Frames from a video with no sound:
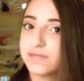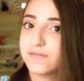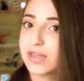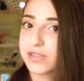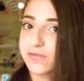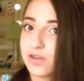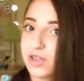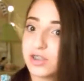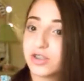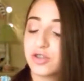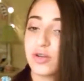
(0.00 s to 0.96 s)
fast
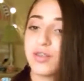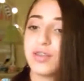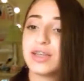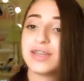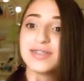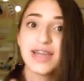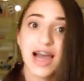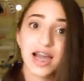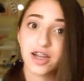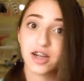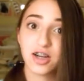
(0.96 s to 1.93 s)
forward throughout the
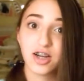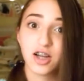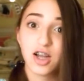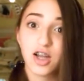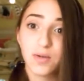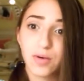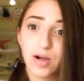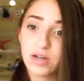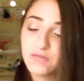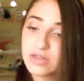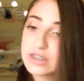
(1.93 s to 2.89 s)
entire
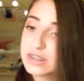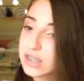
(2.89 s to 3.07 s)
part of this